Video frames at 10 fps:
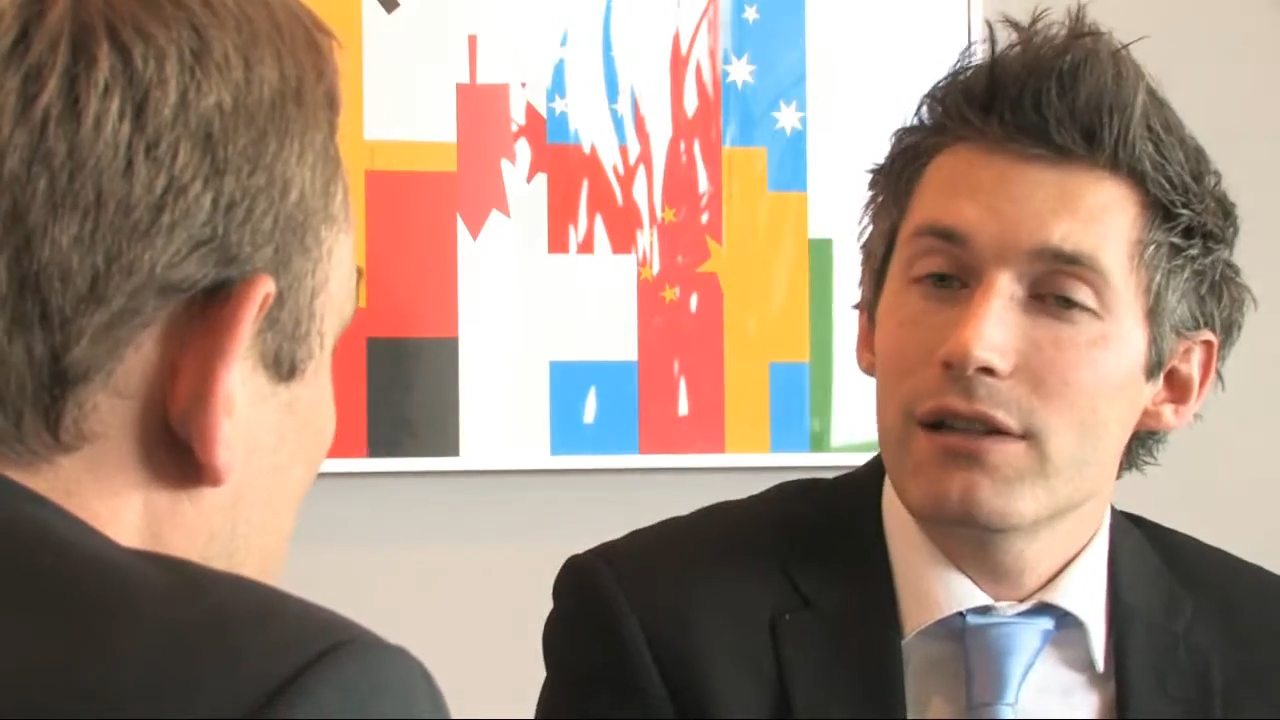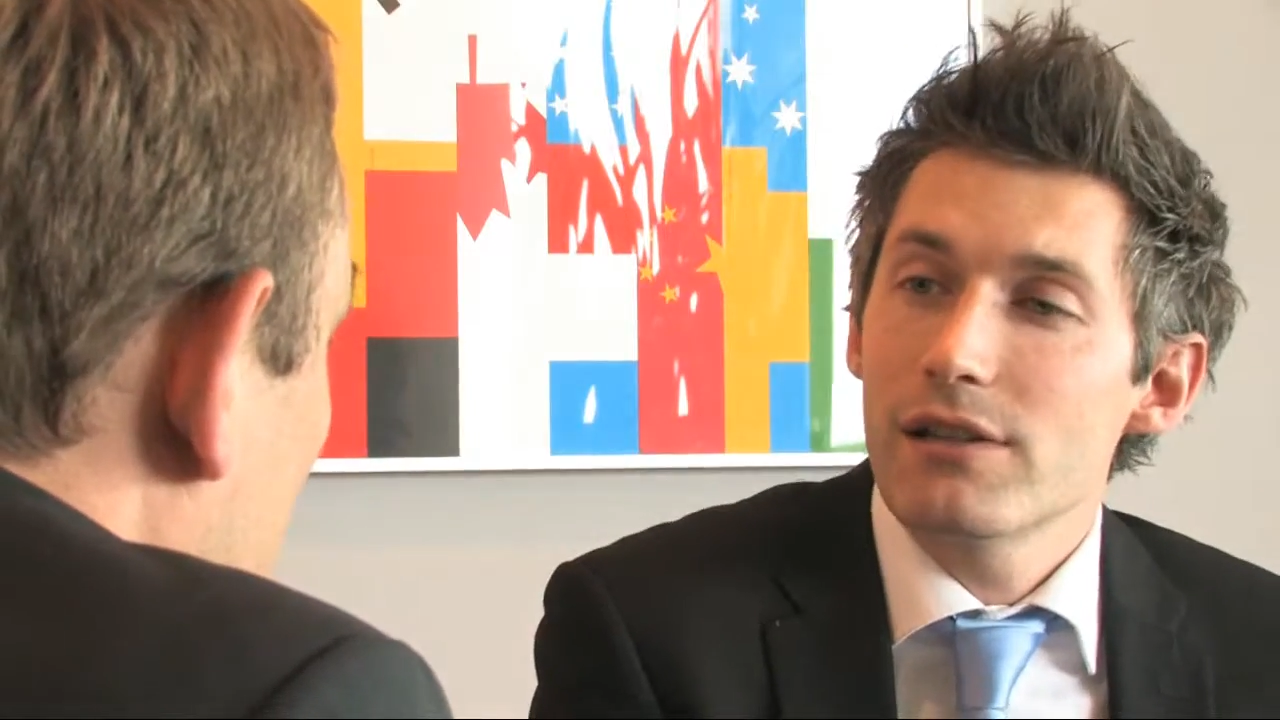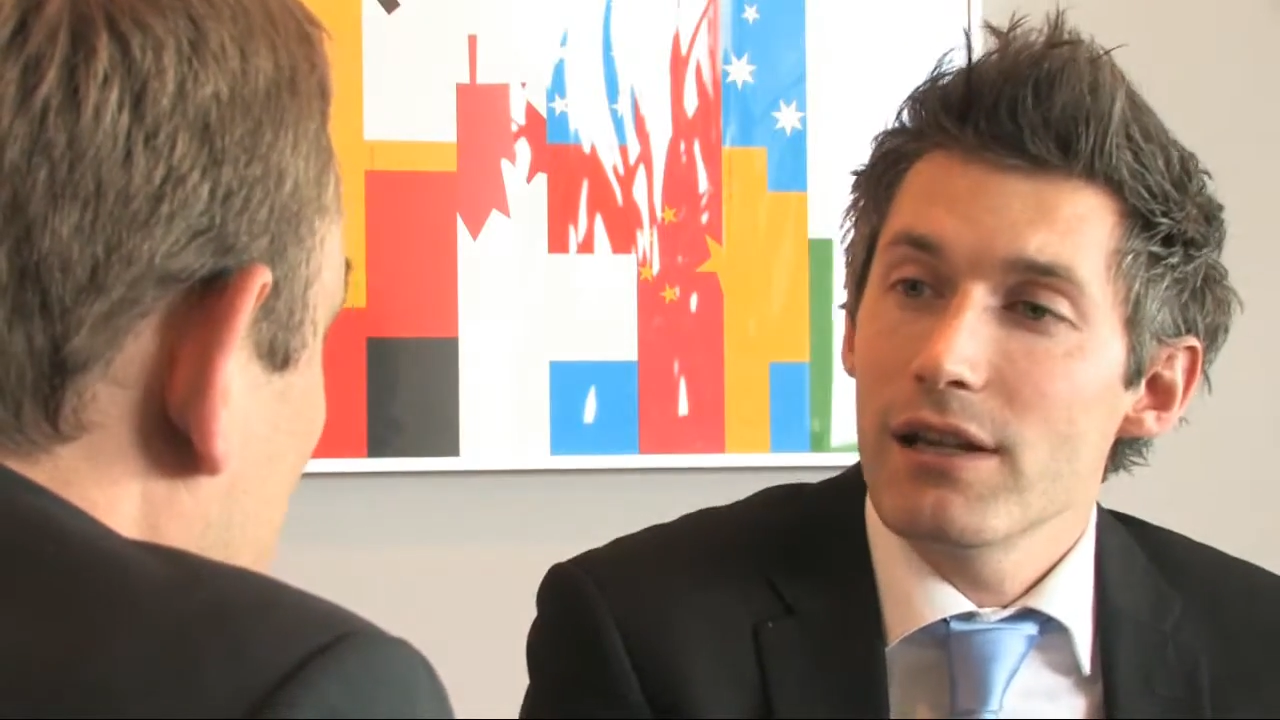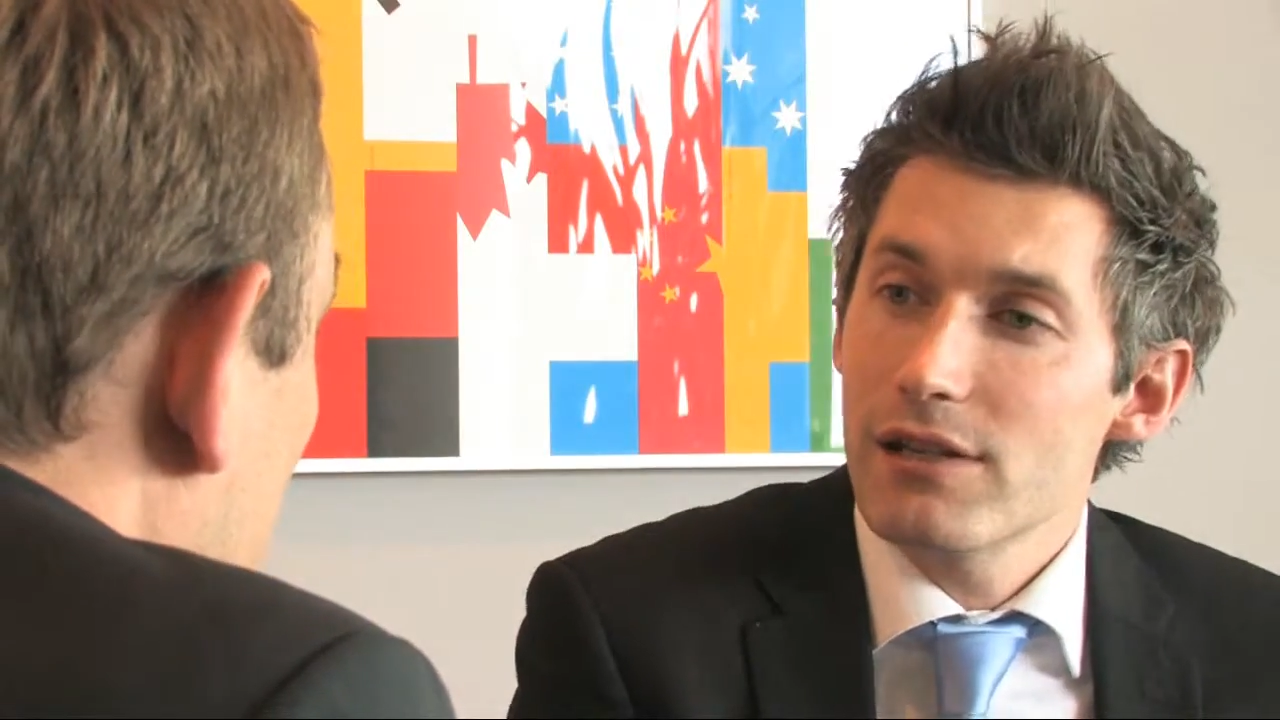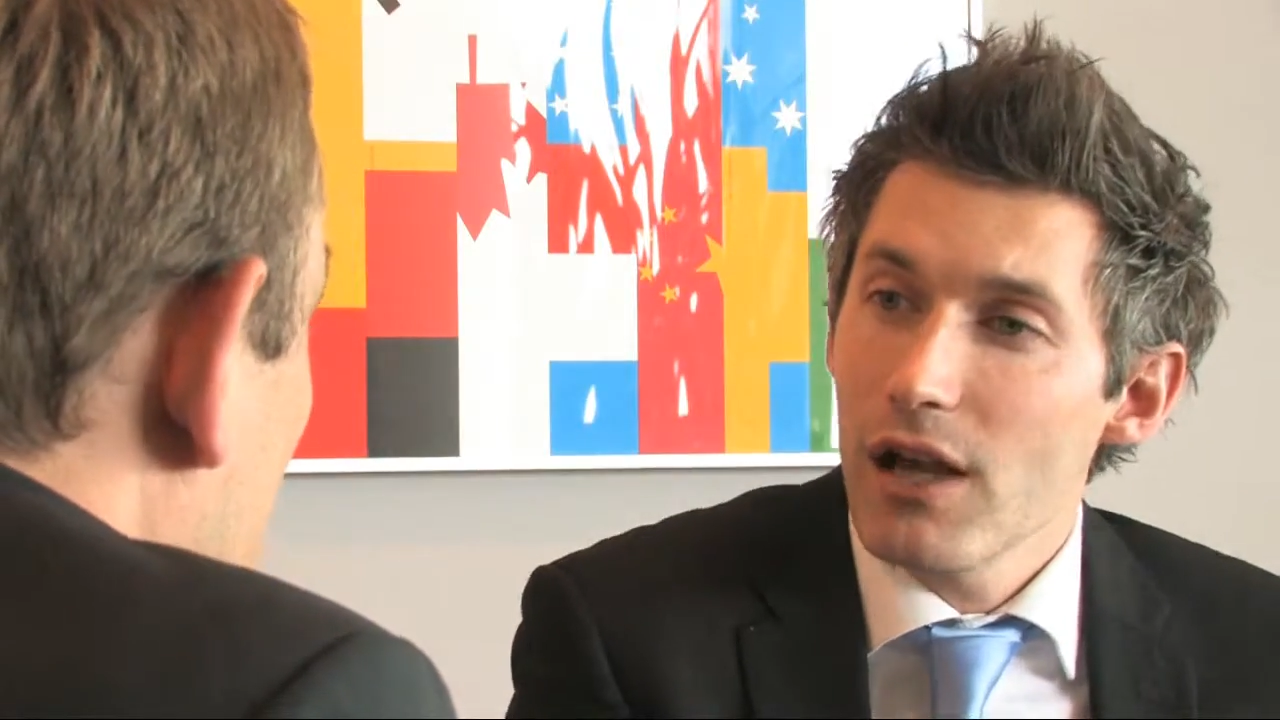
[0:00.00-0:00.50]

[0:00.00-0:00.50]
is